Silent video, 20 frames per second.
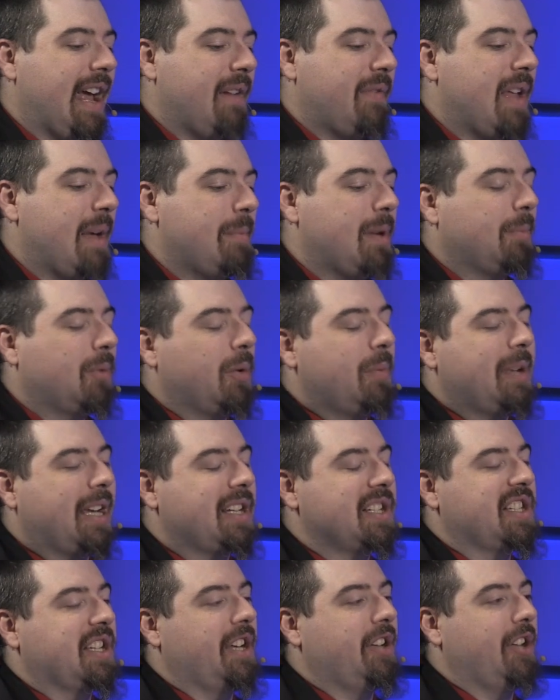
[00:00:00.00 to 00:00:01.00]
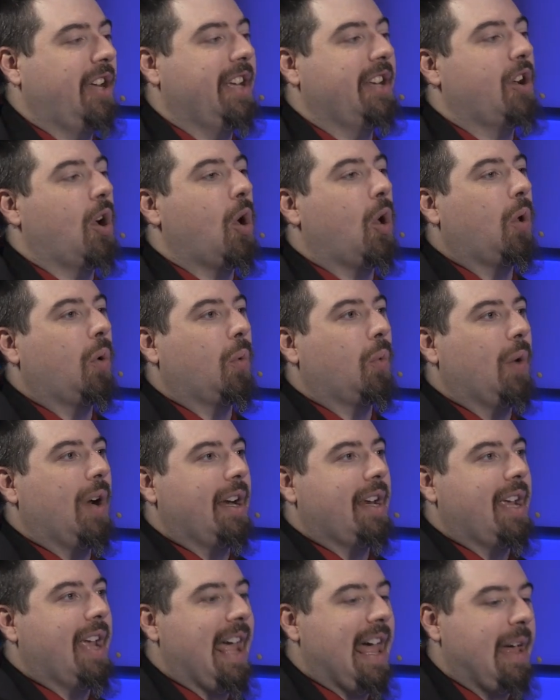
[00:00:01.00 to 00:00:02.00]
memory because it
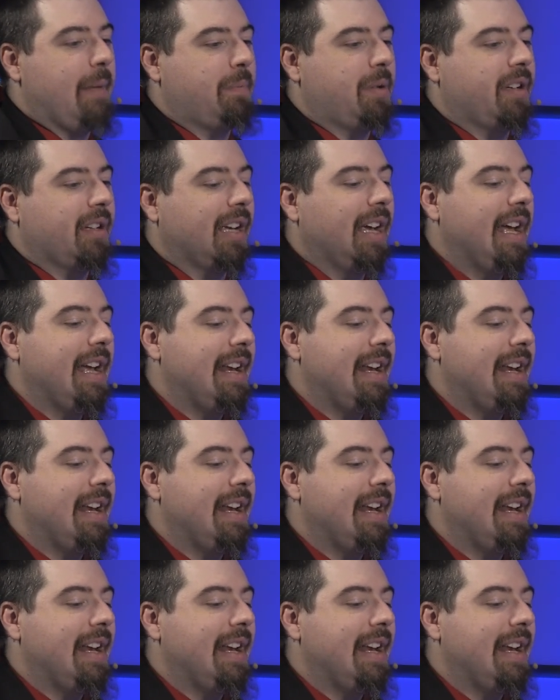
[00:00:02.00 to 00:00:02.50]
already happened.